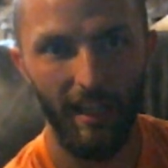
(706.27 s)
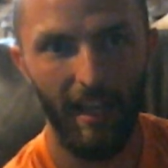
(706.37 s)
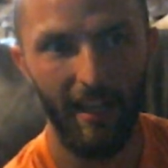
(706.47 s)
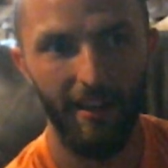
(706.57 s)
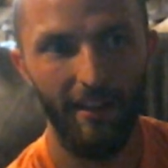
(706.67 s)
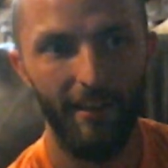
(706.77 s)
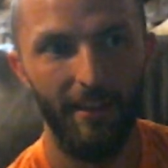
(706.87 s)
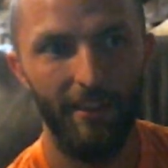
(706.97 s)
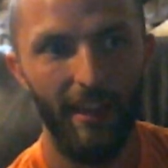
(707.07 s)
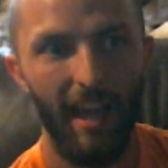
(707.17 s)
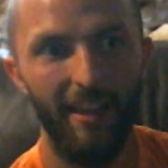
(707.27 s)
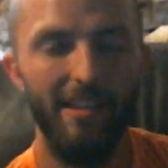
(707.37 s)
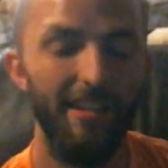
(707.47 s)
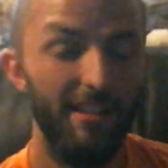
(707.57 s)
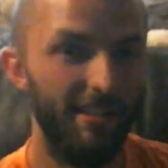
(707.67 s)
that is
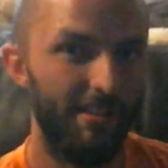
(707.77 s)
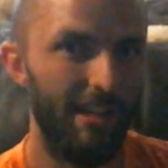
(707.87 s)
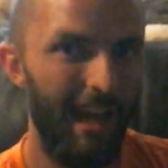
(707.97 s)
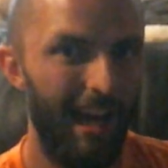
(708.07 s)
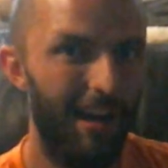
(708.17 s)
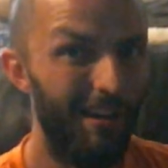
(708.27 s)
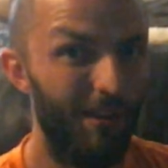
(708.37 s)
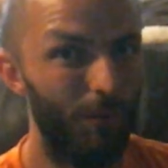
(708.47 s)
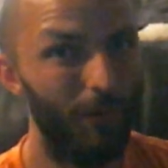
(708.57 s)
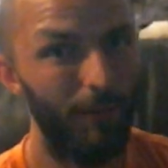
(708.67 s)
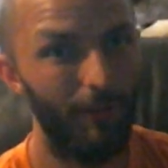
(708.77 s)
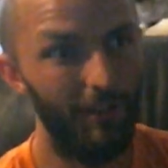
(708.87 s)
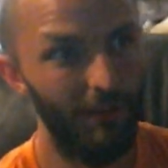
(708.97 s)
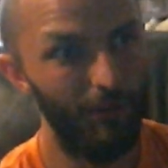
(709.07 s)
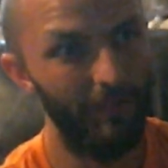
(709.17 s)
how the universe
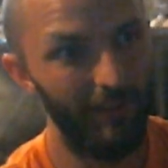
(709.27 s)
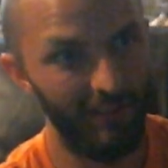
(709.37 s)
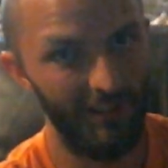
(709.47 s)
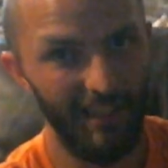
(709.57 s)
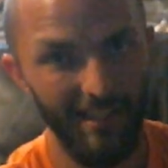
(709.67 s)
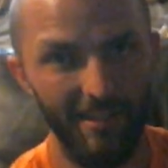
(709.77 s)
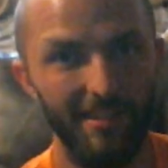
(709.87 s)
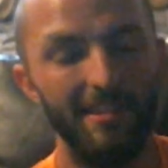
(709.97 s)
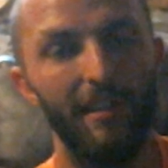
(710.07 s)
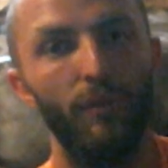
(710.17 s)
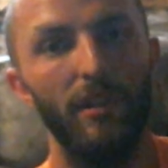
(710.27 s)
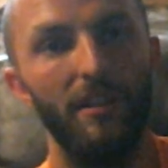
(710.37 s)
is if we look at it.